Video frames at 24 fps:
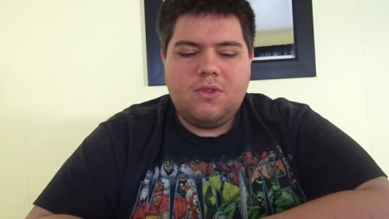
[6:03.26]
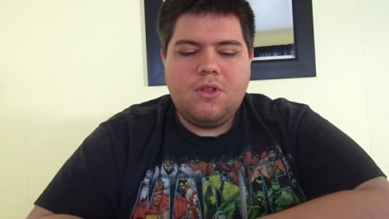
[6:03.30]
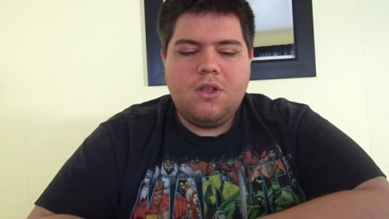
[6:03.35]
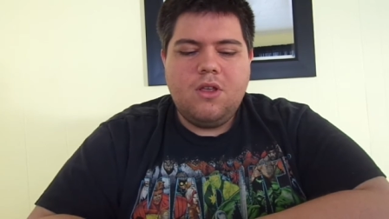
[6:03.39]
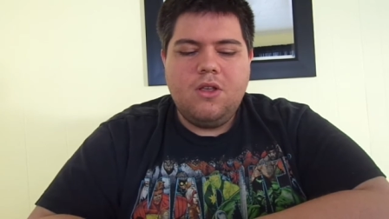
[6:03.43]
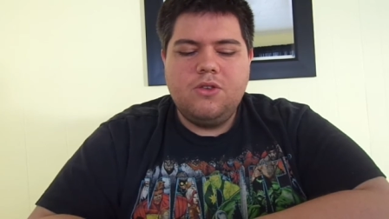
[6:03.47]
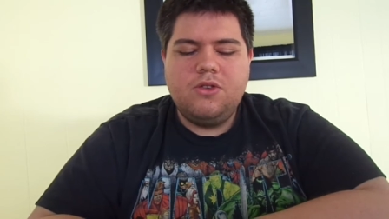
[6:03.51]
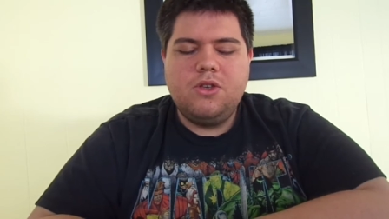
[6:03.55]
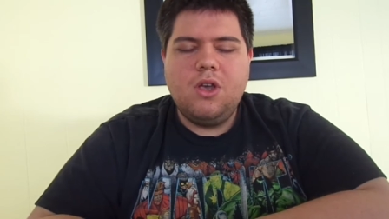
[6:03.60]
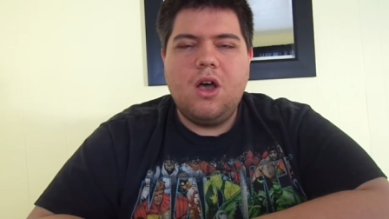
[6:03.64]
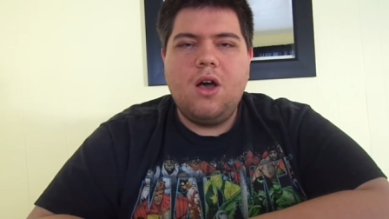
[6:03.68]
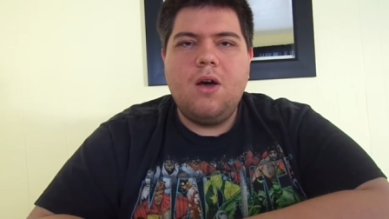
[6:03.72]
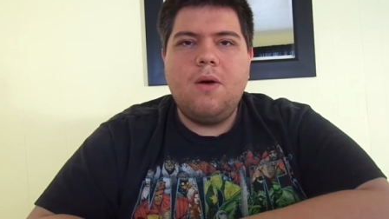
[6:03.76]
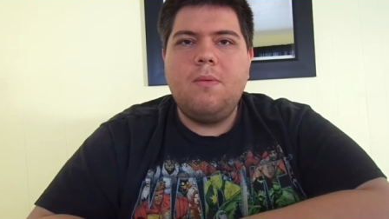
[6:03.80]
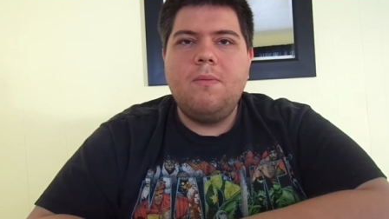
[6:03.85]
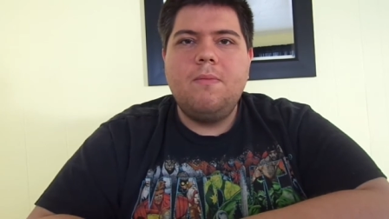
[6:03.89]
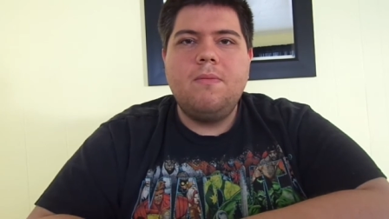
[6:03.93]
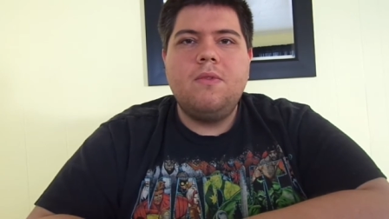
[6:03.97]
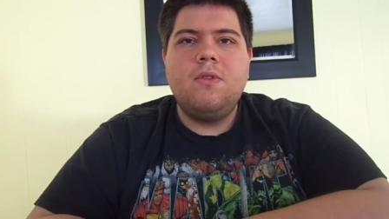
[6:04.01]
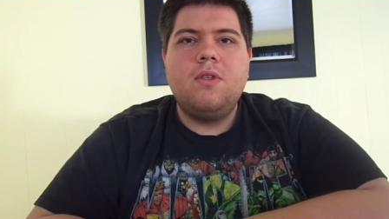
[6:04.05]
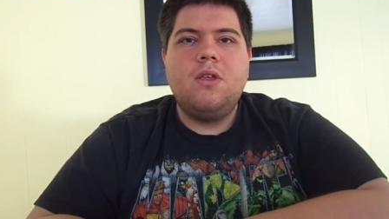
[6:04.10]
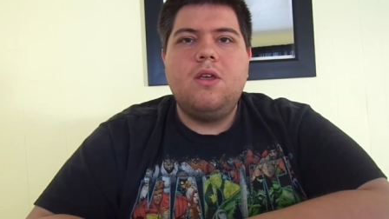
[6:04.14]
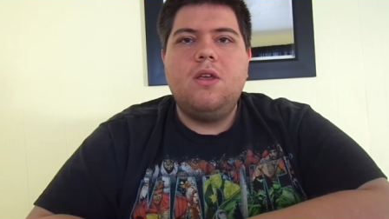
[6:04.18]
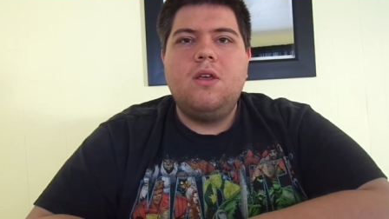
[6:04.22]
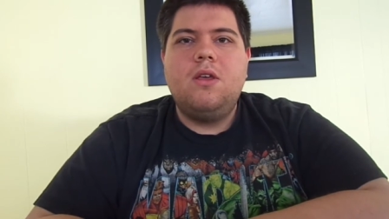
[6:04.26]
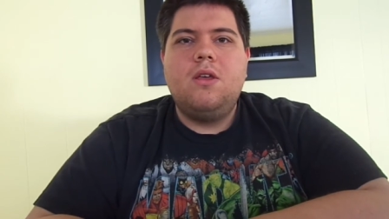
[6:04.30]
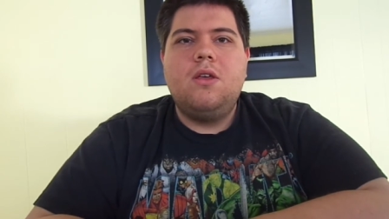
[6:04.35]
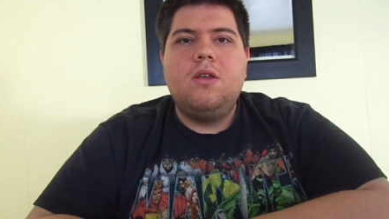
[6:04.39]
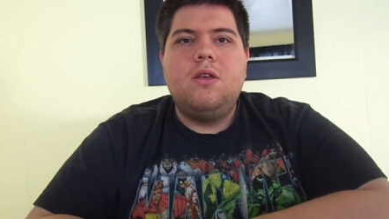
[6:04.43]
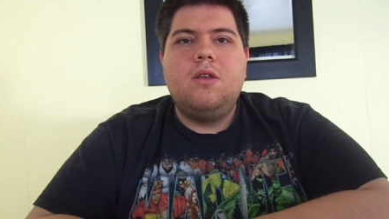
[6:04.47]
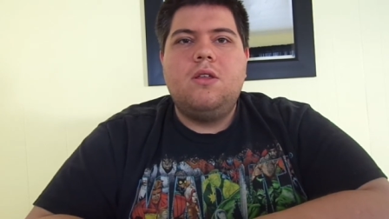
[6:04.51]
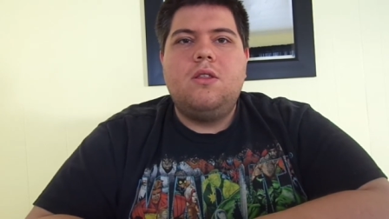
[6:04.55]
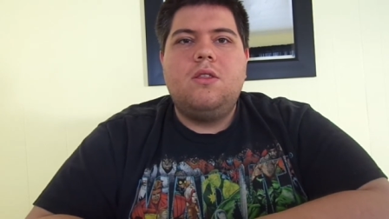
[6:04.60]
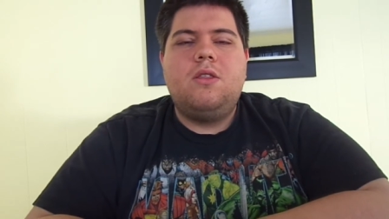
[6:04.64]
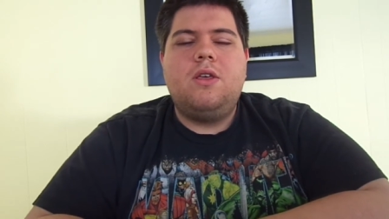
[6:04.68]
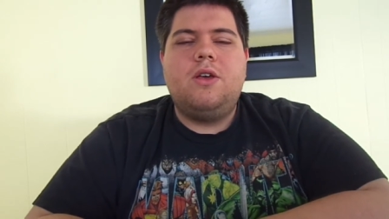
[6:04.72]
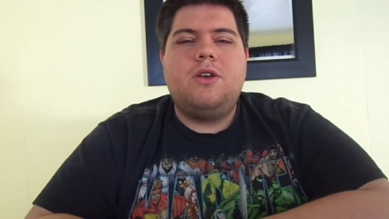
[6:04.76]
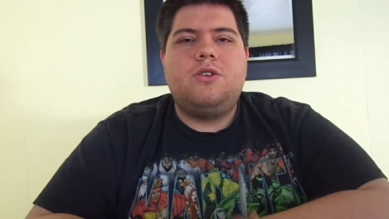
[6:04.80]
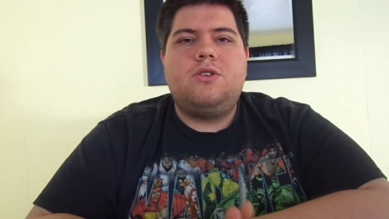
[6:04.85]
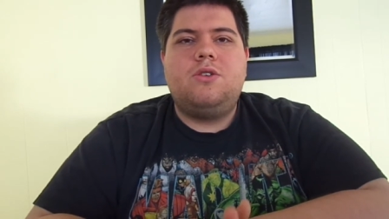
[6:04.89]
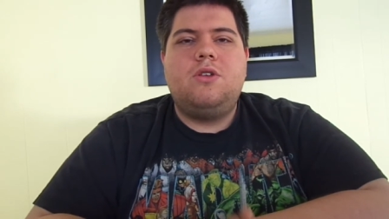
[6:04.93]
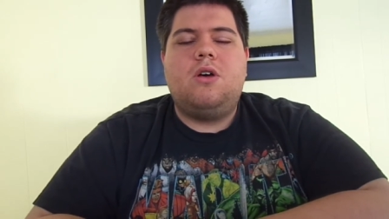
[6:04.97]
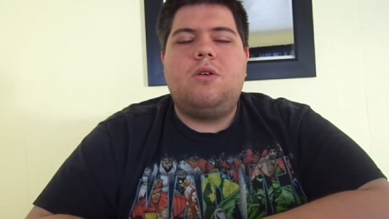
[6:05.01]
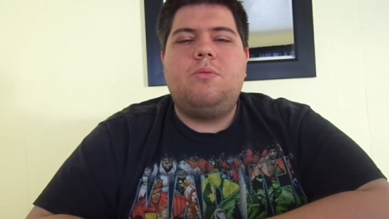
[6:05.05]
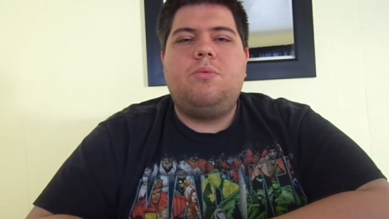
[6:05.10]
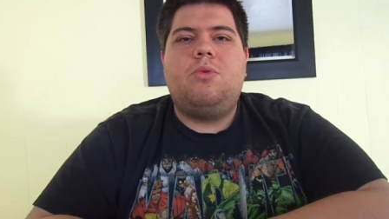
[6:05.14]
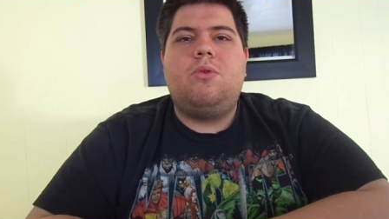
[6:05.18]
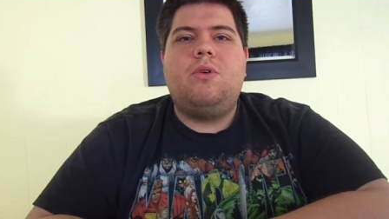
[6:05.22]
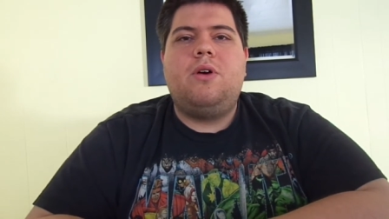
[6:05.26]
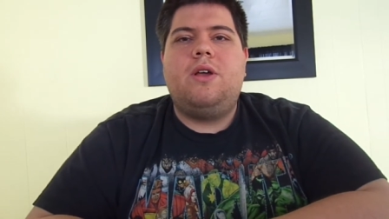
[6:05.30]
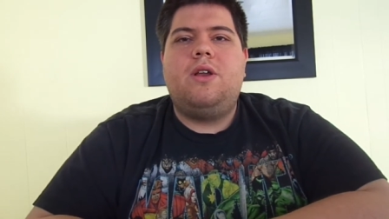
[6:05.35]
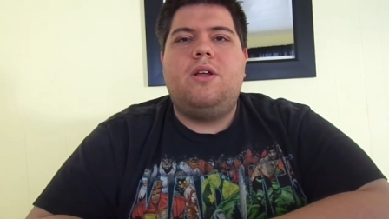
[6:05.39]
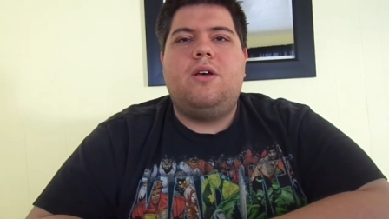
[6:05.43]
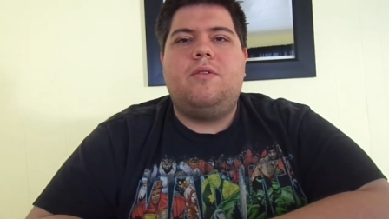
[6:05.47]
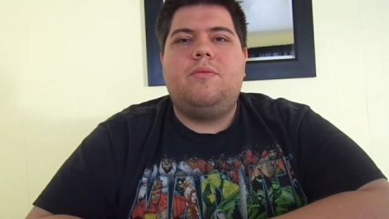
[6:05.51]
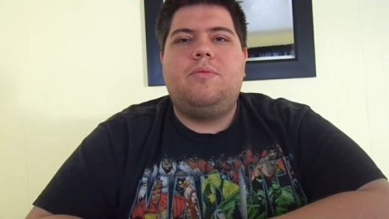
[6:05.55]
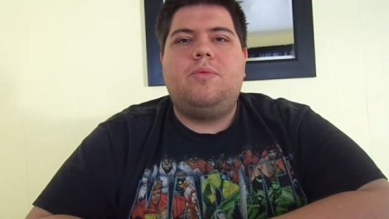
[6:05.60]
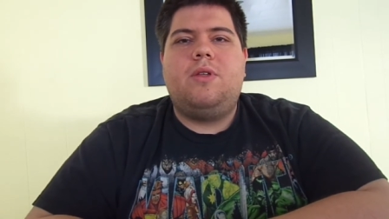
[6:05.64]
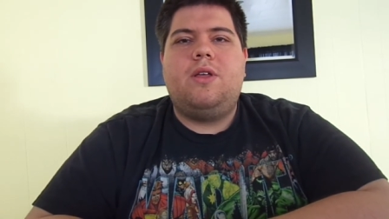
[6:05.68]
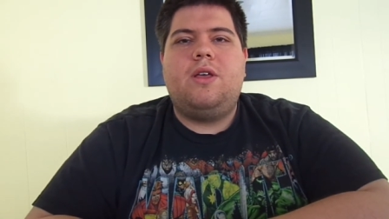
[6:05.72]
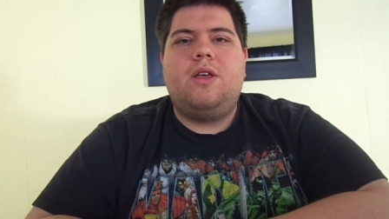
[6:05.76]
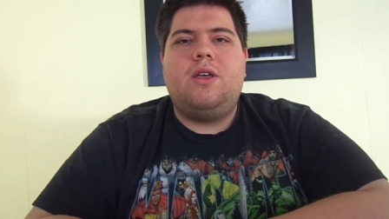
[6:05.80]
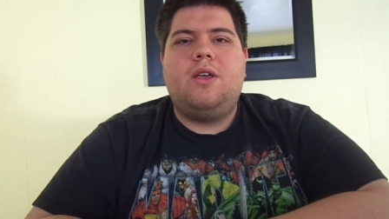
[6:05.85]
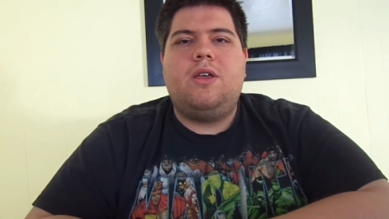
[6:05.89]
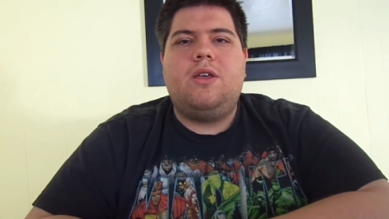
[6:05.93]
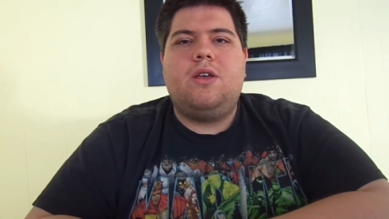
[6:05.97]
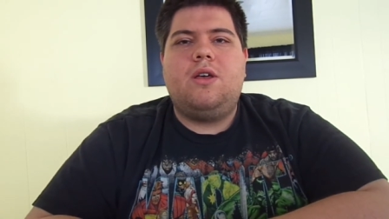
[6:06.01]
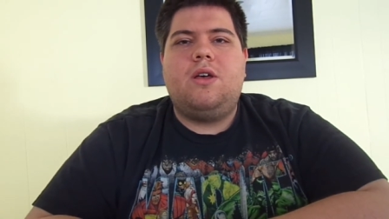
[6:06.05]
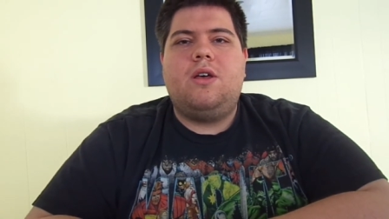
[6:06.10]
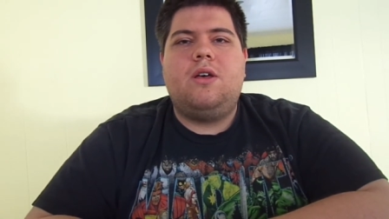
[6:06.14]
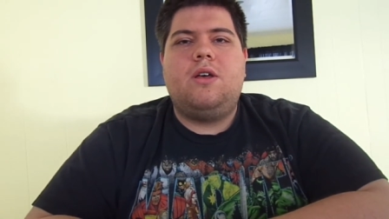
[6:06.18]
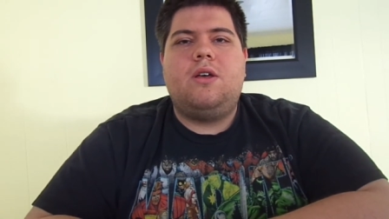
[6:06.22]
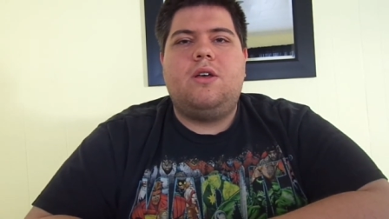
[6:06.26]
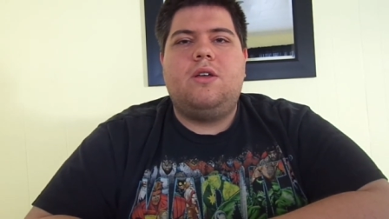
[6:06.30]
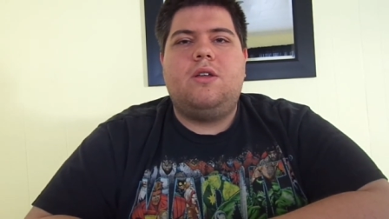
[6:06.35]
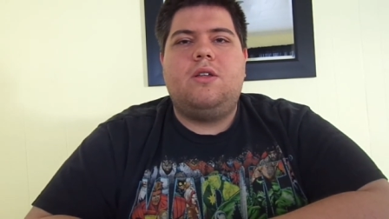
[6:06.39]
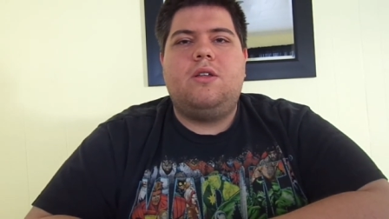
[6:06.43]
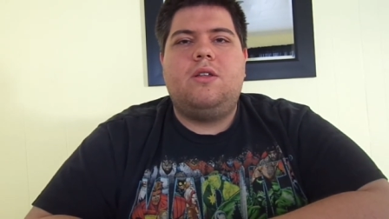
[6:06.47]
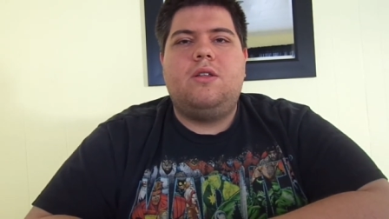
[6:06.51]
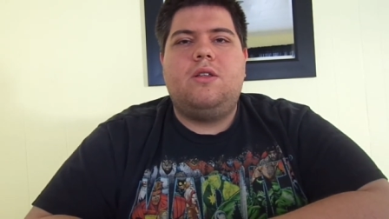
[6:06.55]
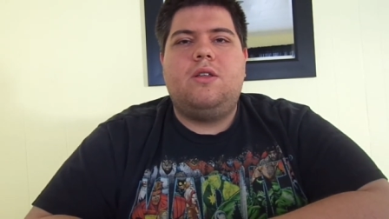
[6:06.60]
So, there's no point of playing uh,